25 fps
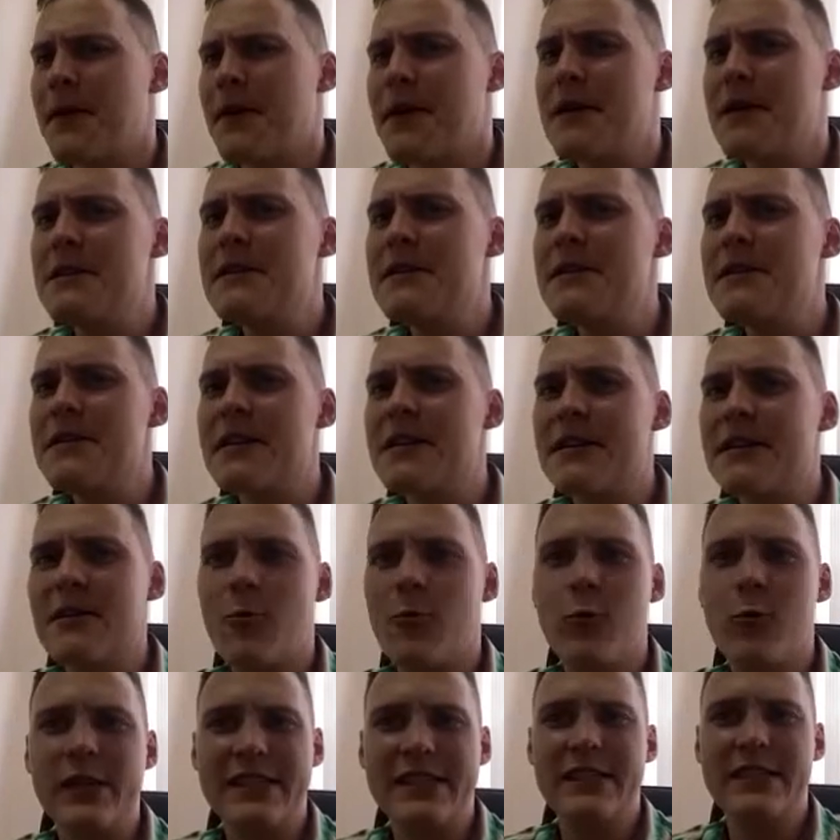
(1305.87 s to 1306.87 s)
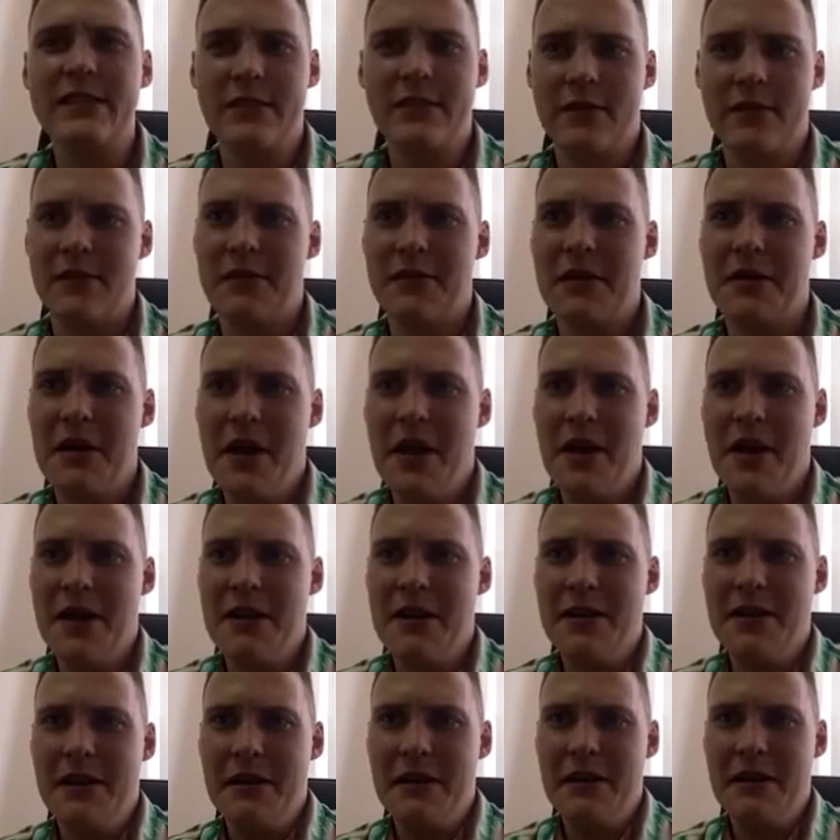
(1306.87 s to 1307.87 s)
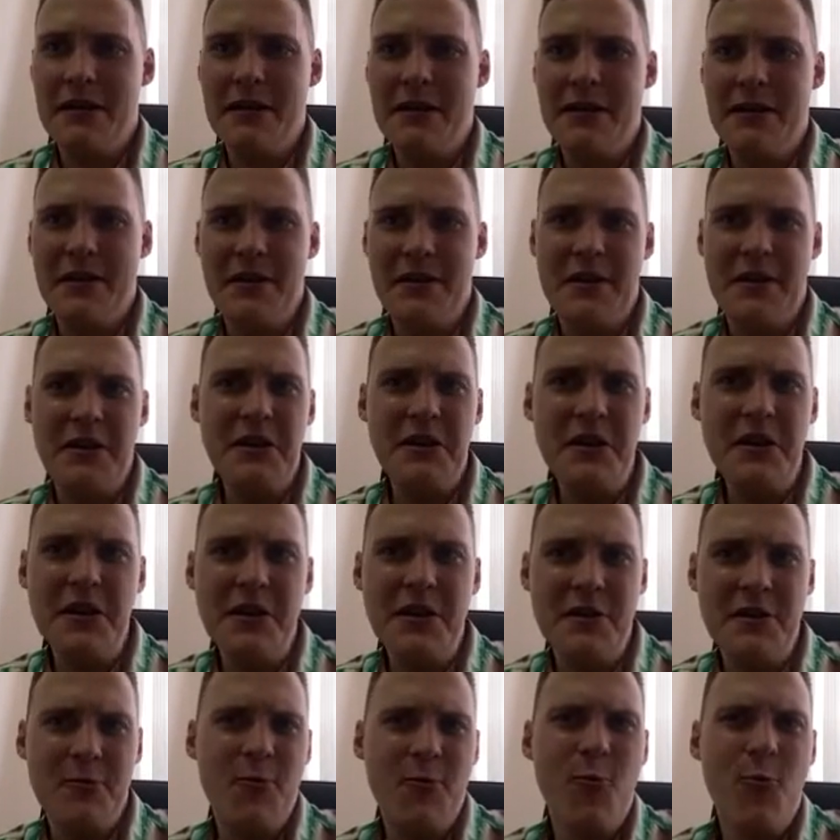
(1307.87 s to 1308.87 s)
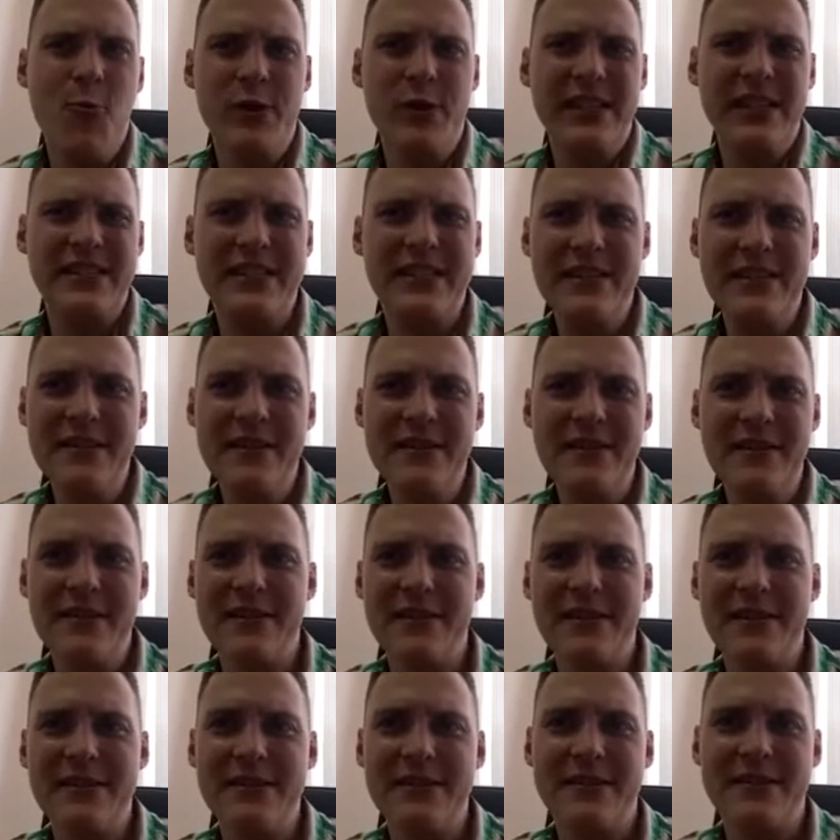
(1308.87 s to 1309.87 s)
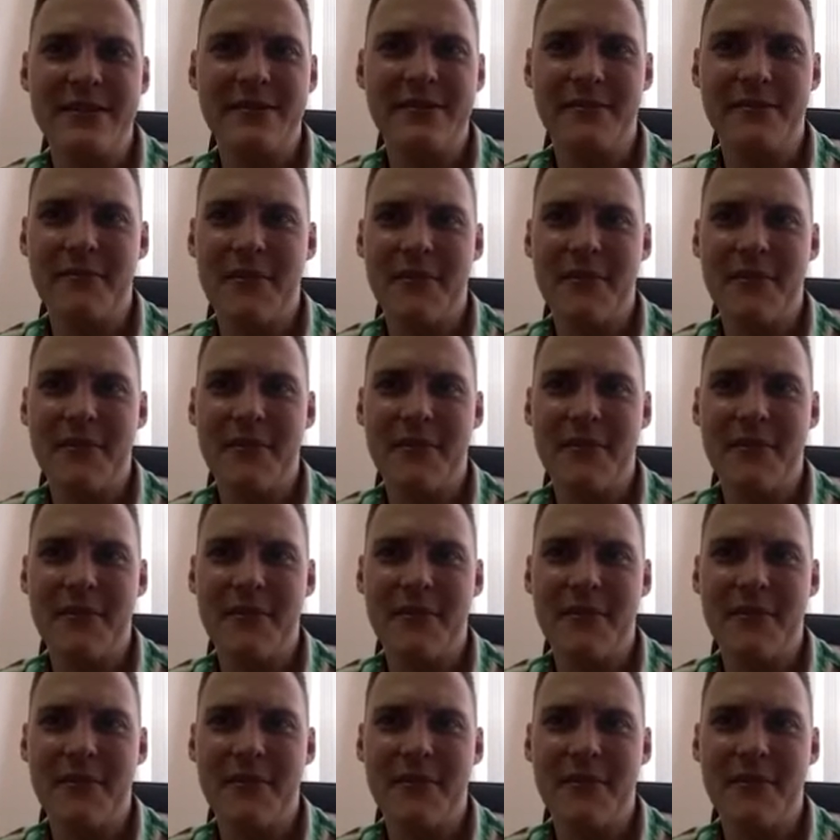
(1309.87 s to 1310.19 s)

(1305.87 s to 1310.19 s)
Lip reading: Indian cuisine, and I think Indian cuisine is